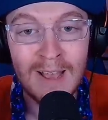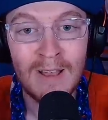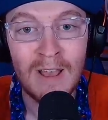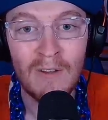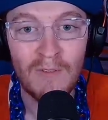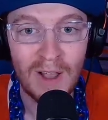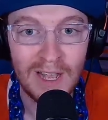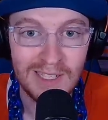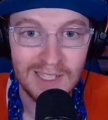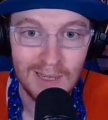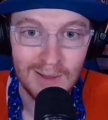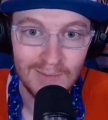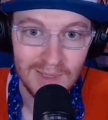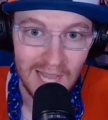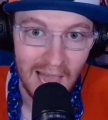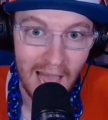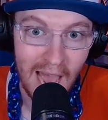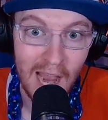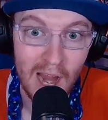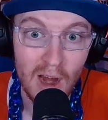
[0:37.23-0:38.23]
if I seem
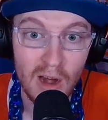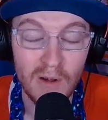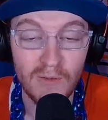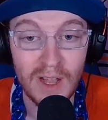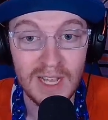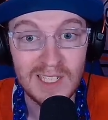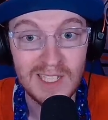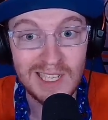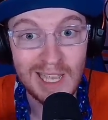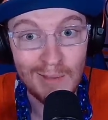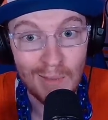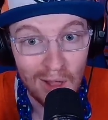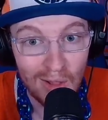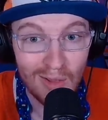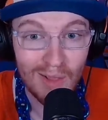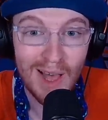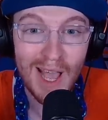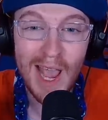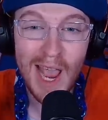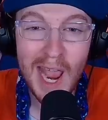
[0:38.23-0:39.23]
tired, if I seem a
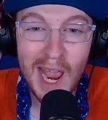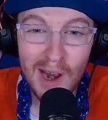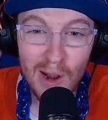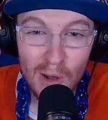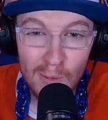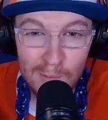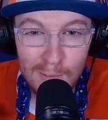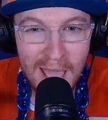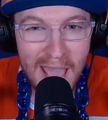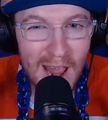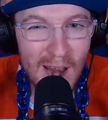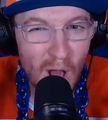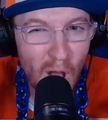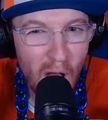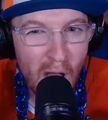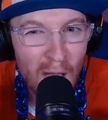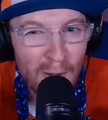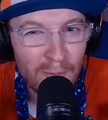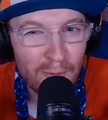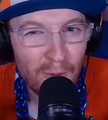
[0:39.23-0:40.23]
little bit
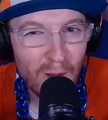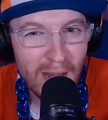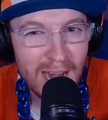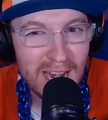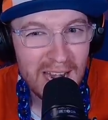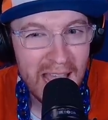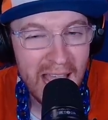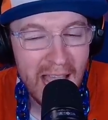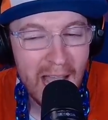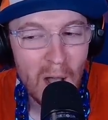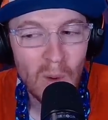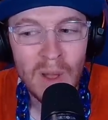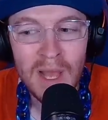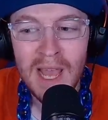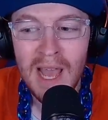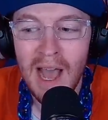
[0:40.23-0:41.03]
off right now,